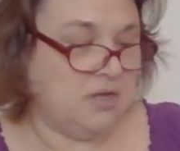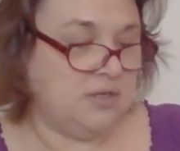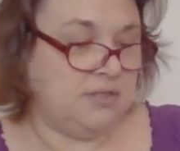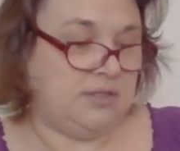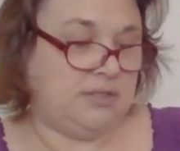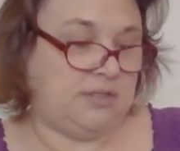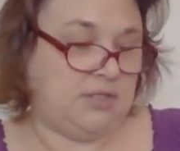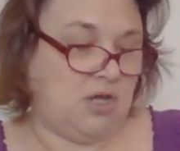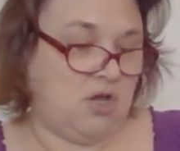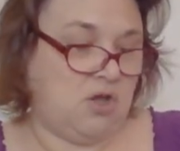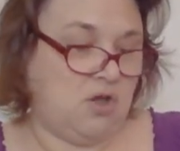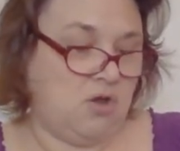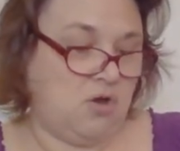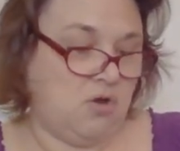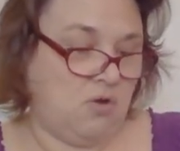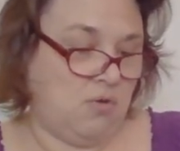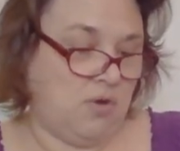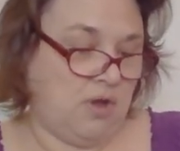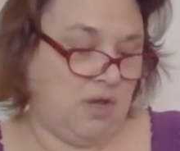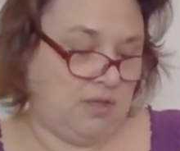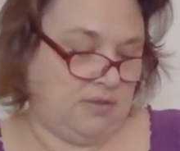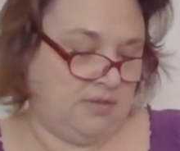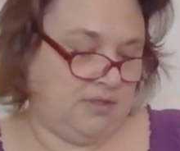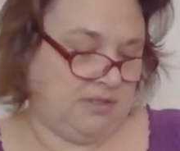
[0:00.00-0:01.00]

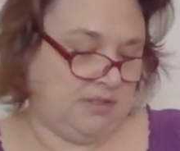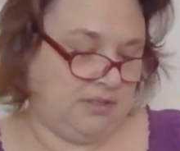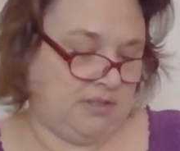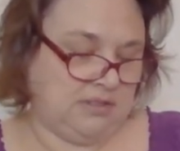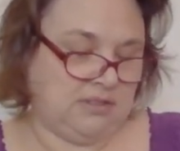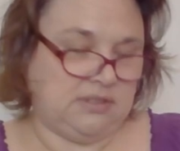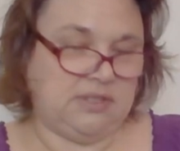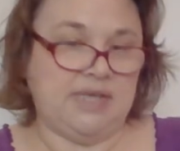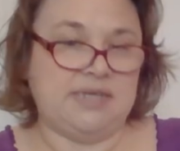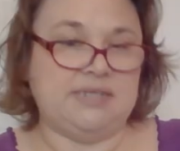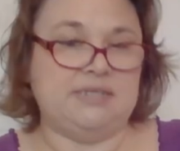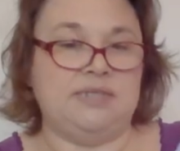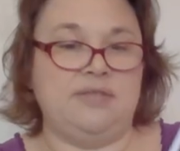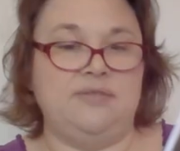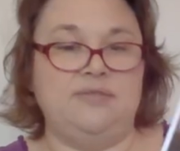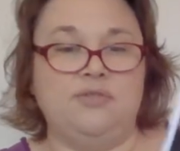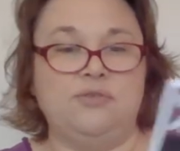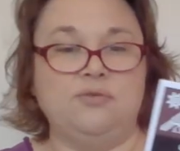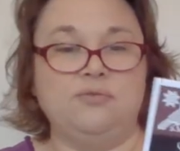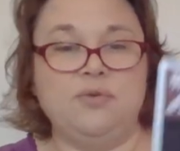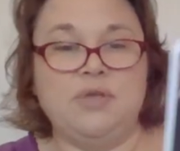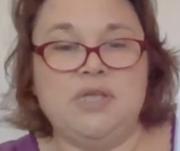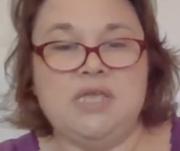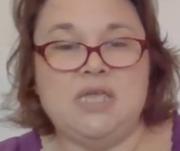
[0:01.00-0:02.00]
So this is lesson
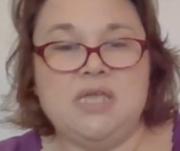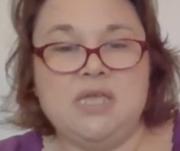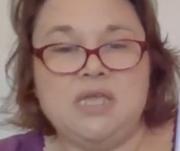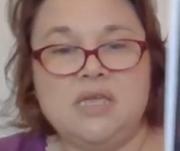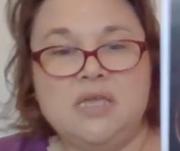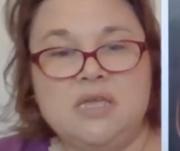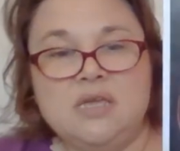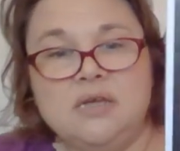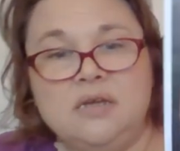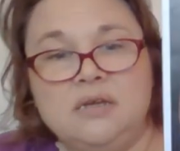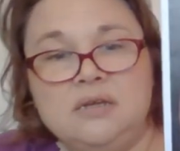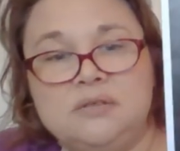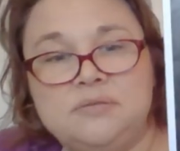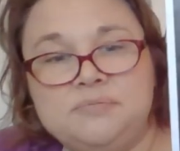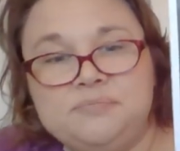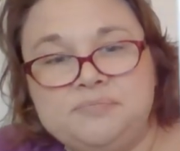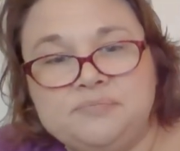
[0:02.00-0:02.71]
three.